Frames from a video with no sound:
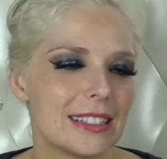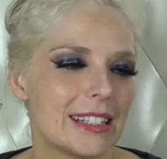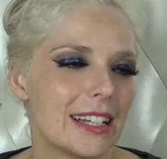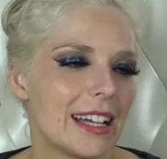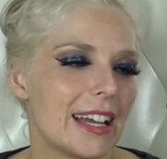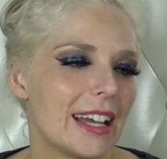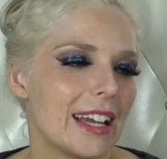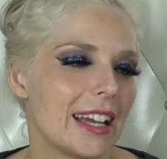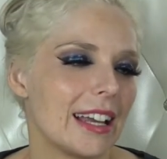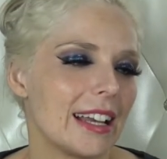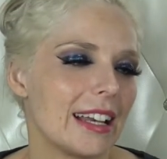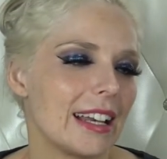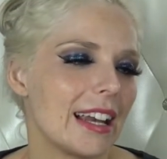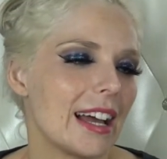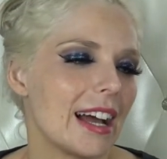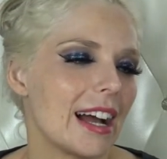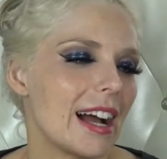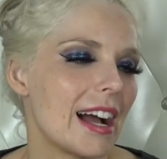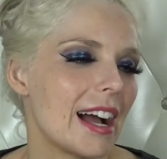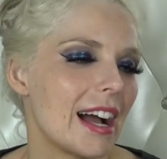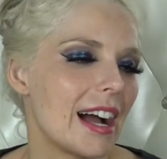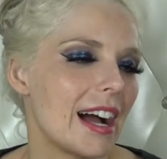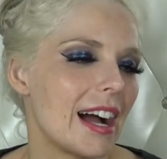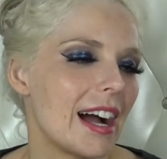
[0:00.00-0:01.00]
and
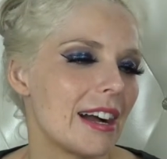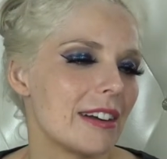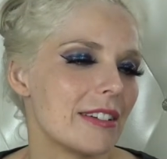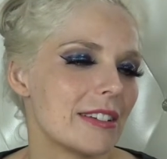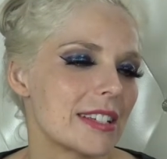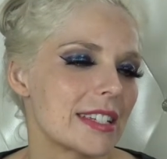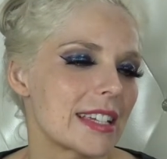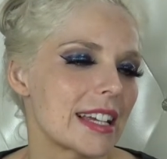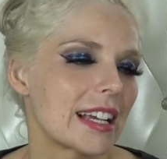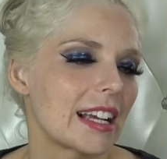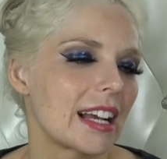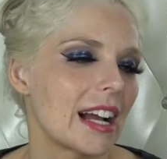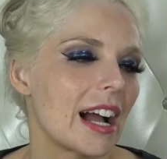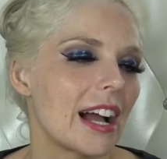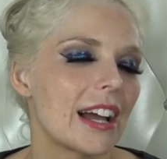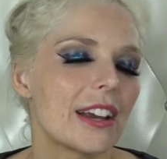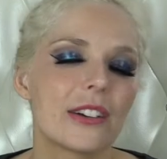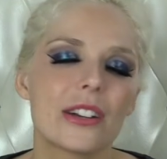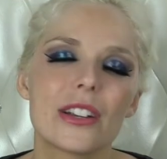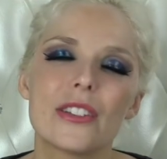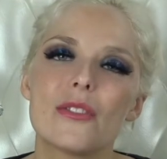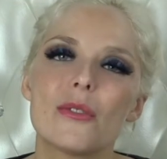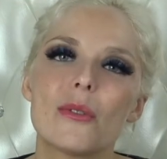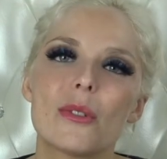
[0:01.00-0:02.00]
I was like, I
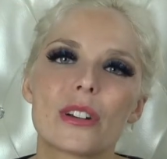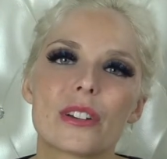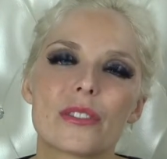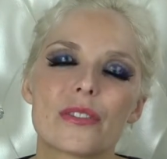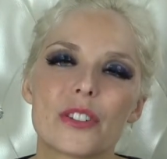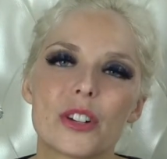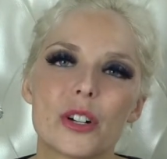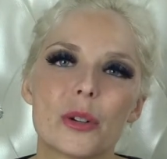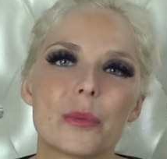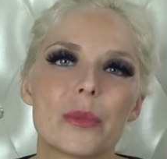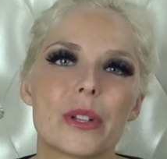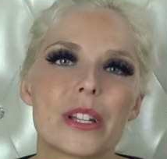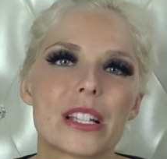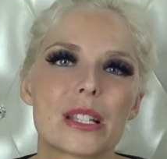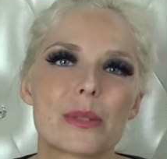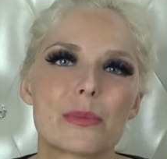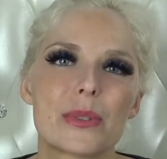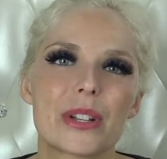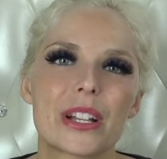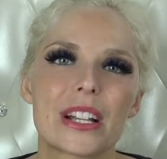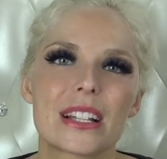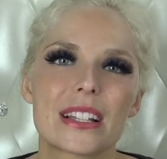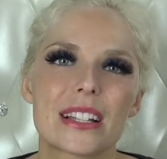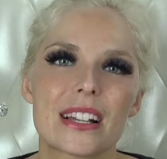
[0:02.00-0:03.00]
don't even want to film this
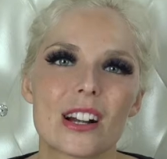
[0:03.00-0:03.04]
because